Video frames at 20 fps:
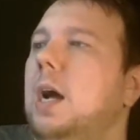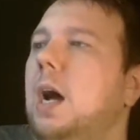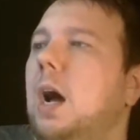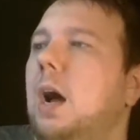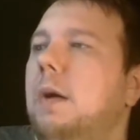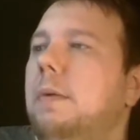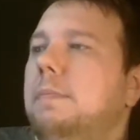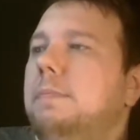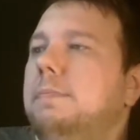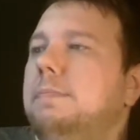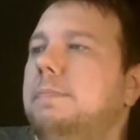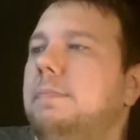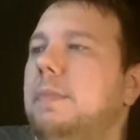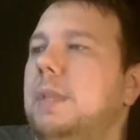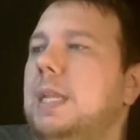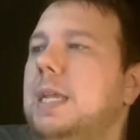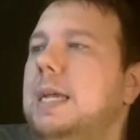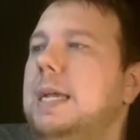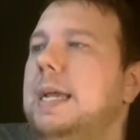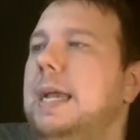and
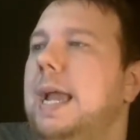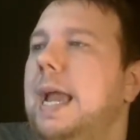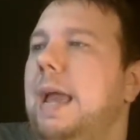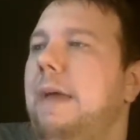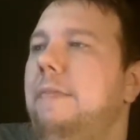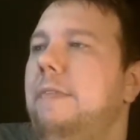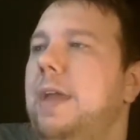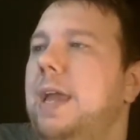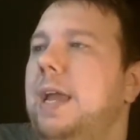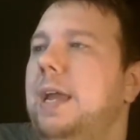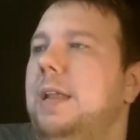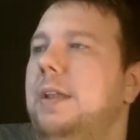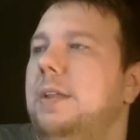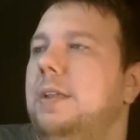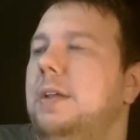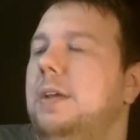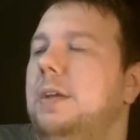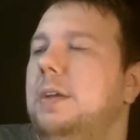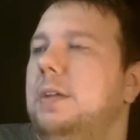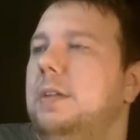
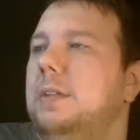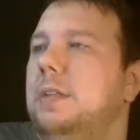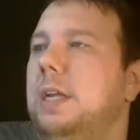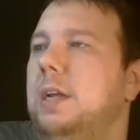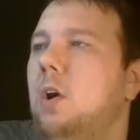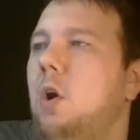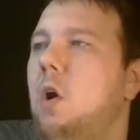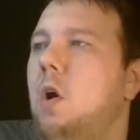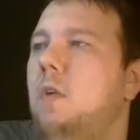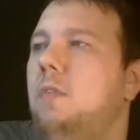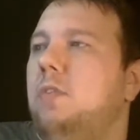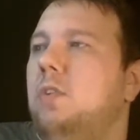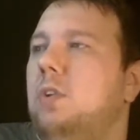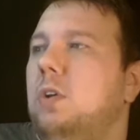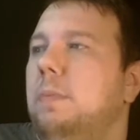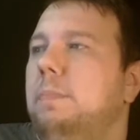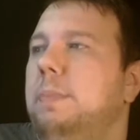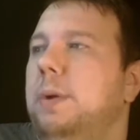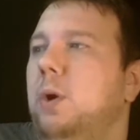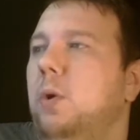then like all of
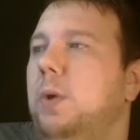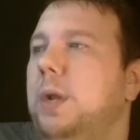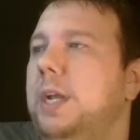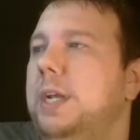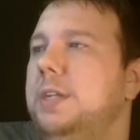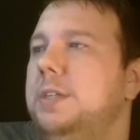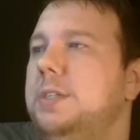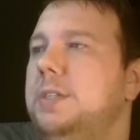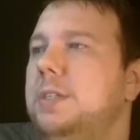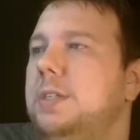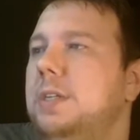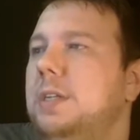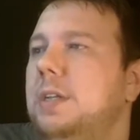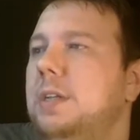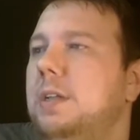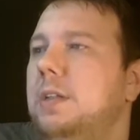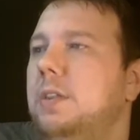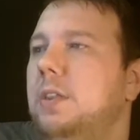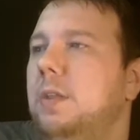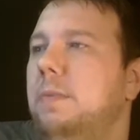her abilities.
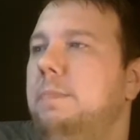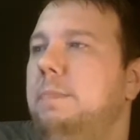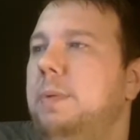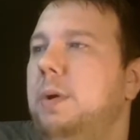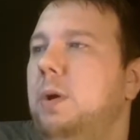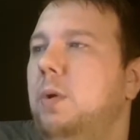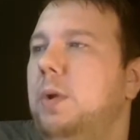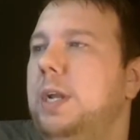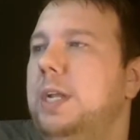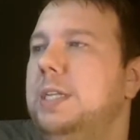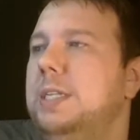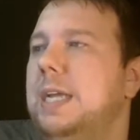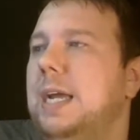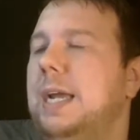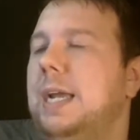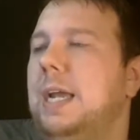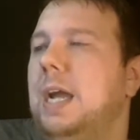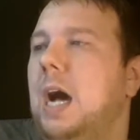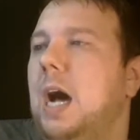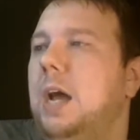The abilities
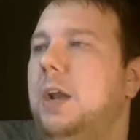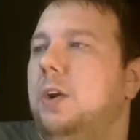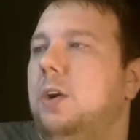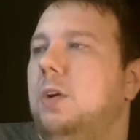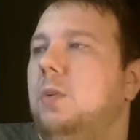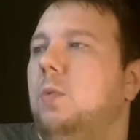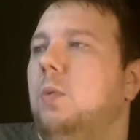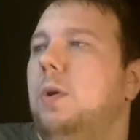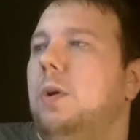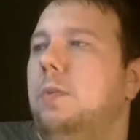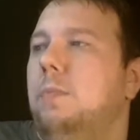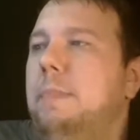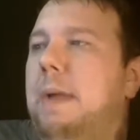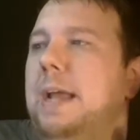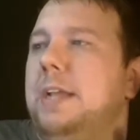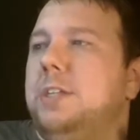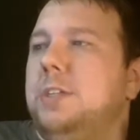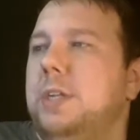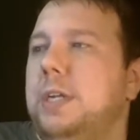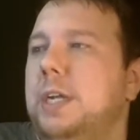that got her,
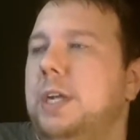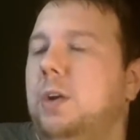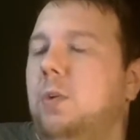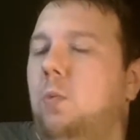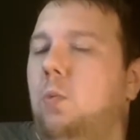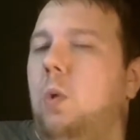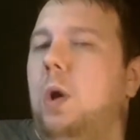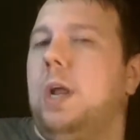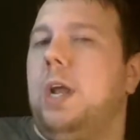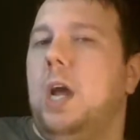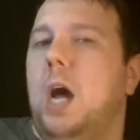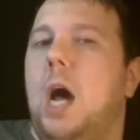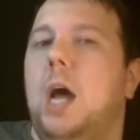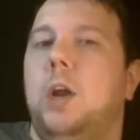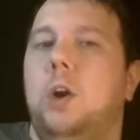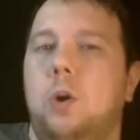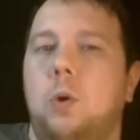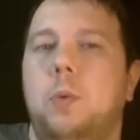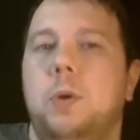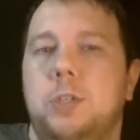basically what
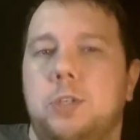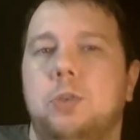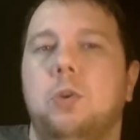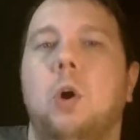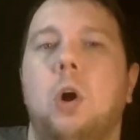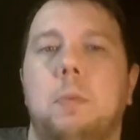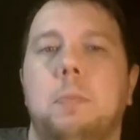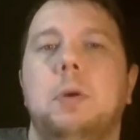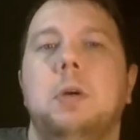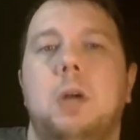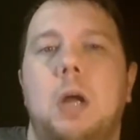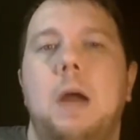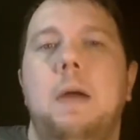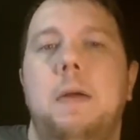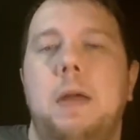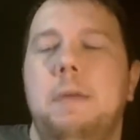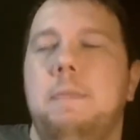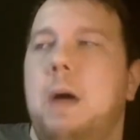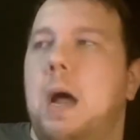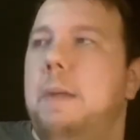got her was her armor,
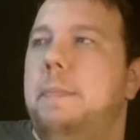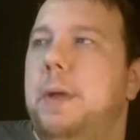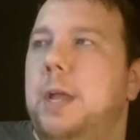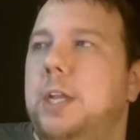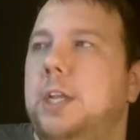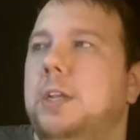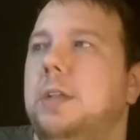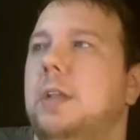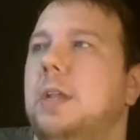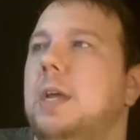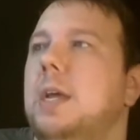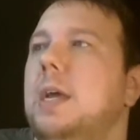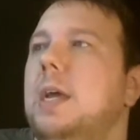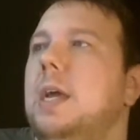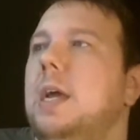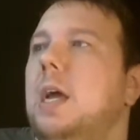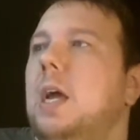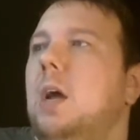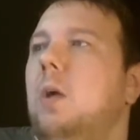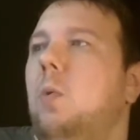in my opinion.
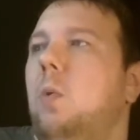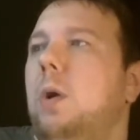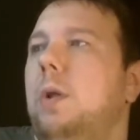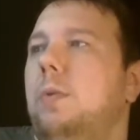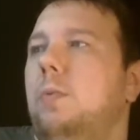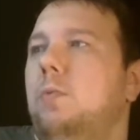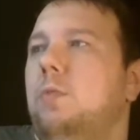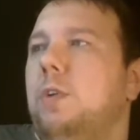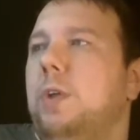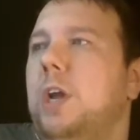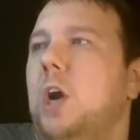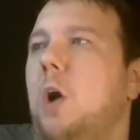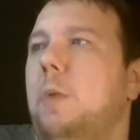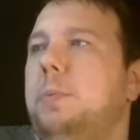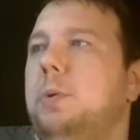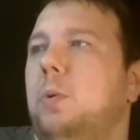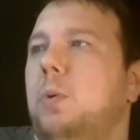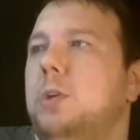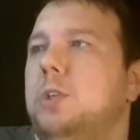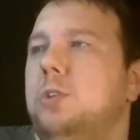What really
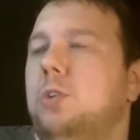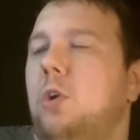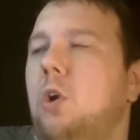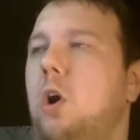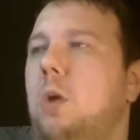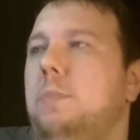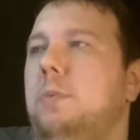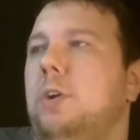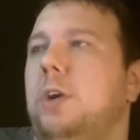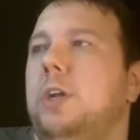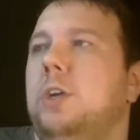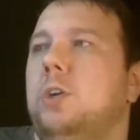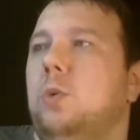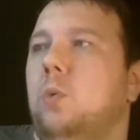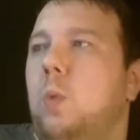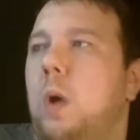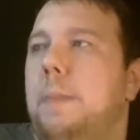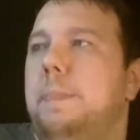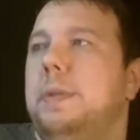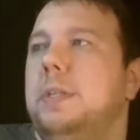helped her was her armor and her
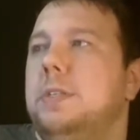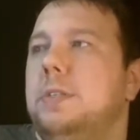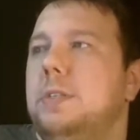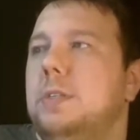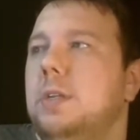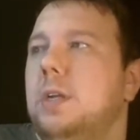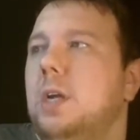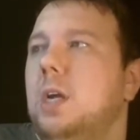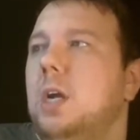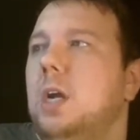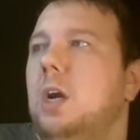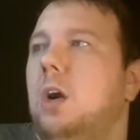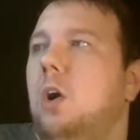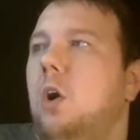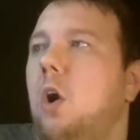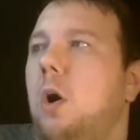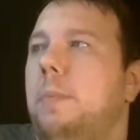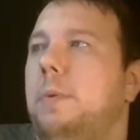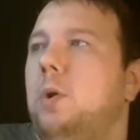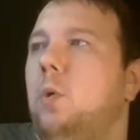weapons.
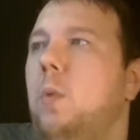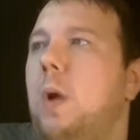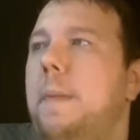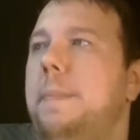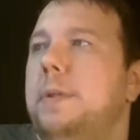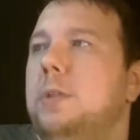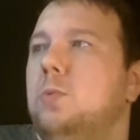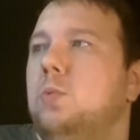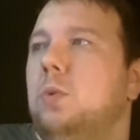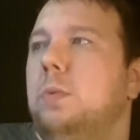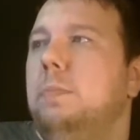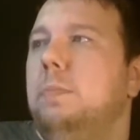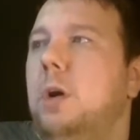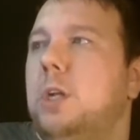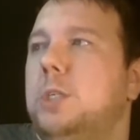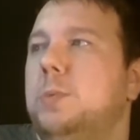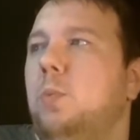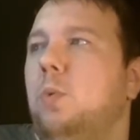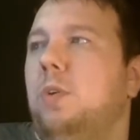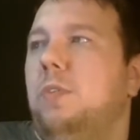Armor and weapons were
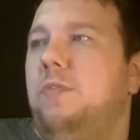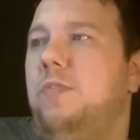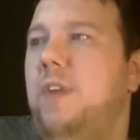much more